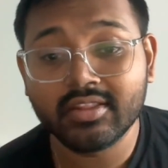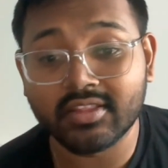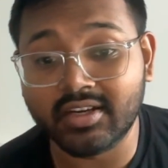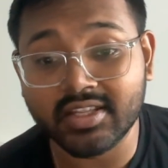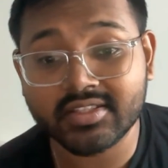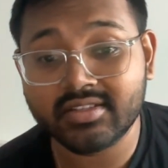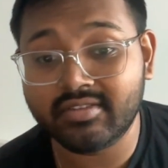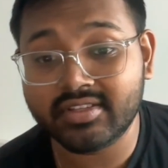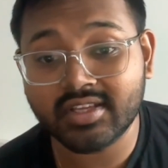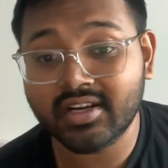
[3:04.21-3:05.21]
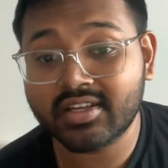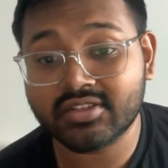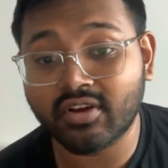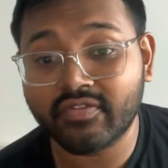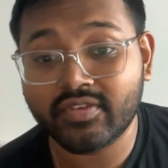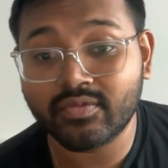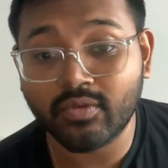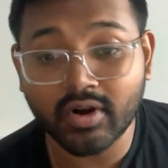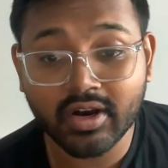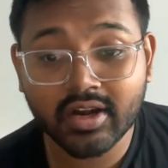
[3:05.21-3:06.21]
The result is often
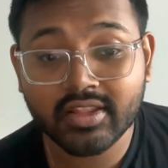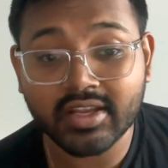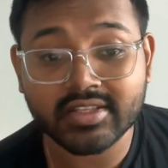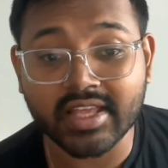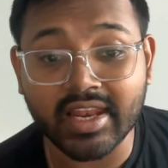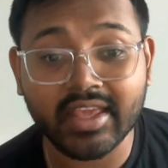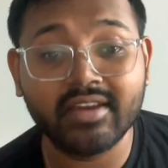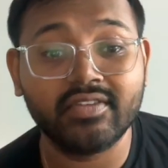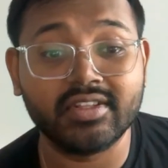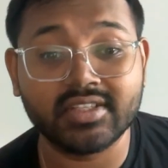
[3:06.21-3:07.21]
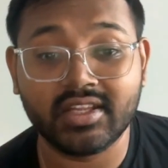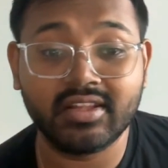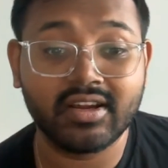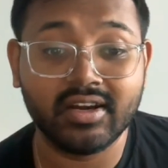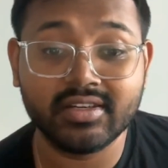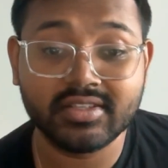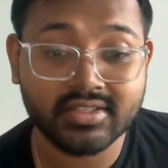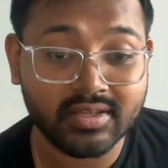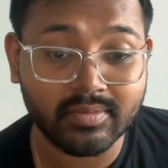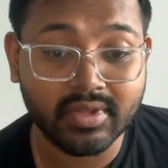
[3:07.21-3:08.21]
work that is elegant inside the current
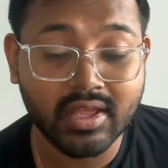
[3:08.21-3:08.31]
system,